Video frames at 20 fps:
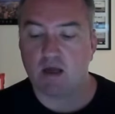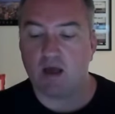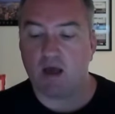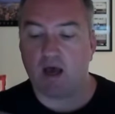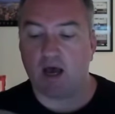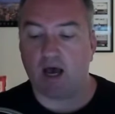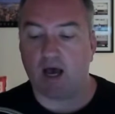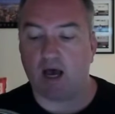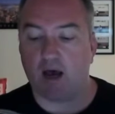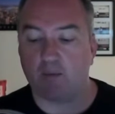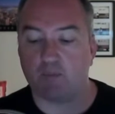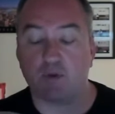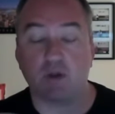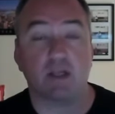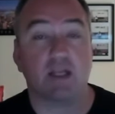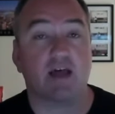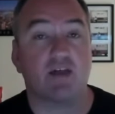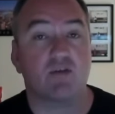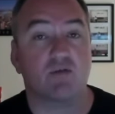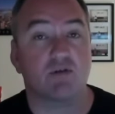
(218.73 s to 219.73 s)
The
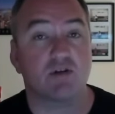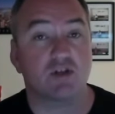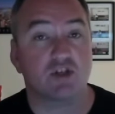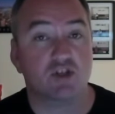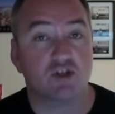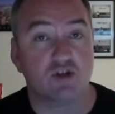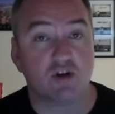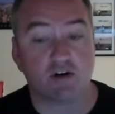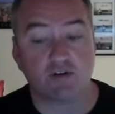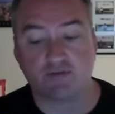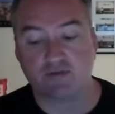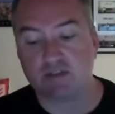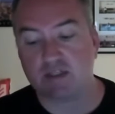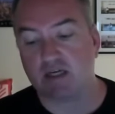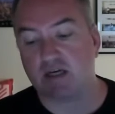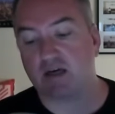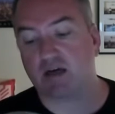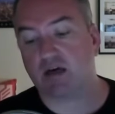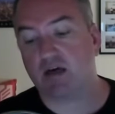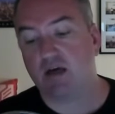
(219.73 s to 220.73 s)
leather is
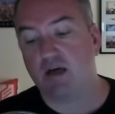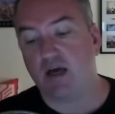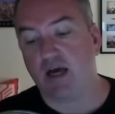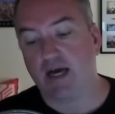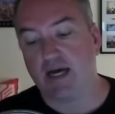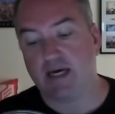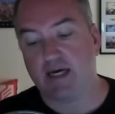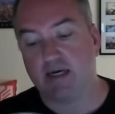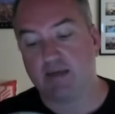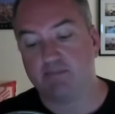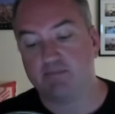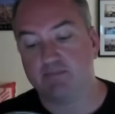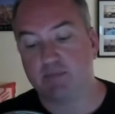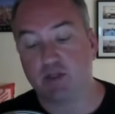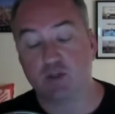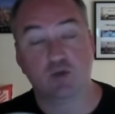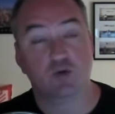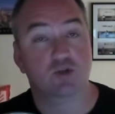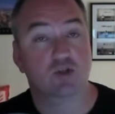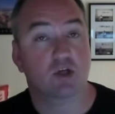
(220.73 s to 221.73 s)
softer,
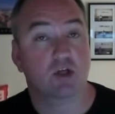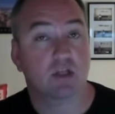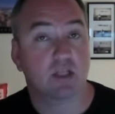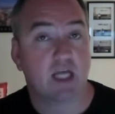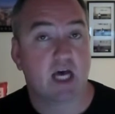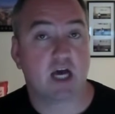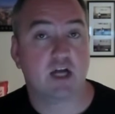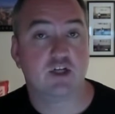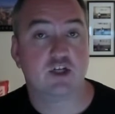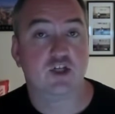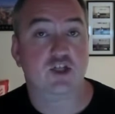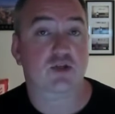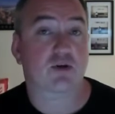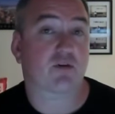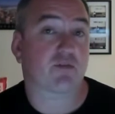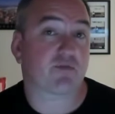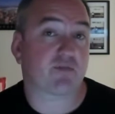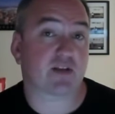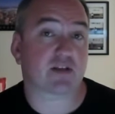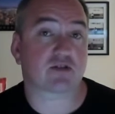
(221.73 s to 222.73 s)
it's also larger, so
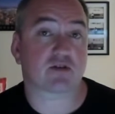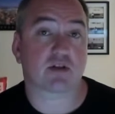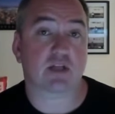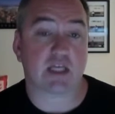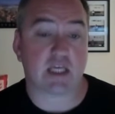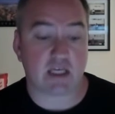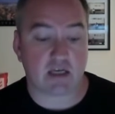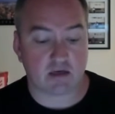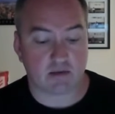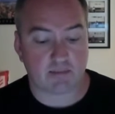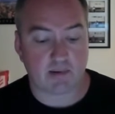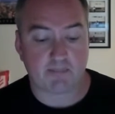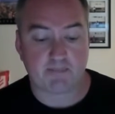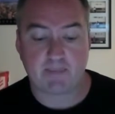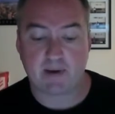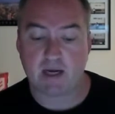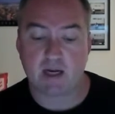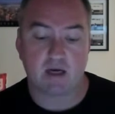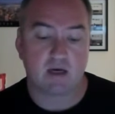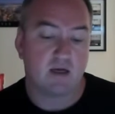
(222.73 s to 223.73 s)
it fits on the ear a bit
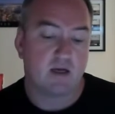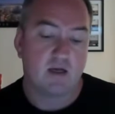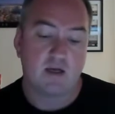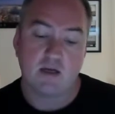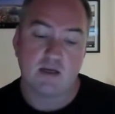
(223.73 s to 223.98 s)
better.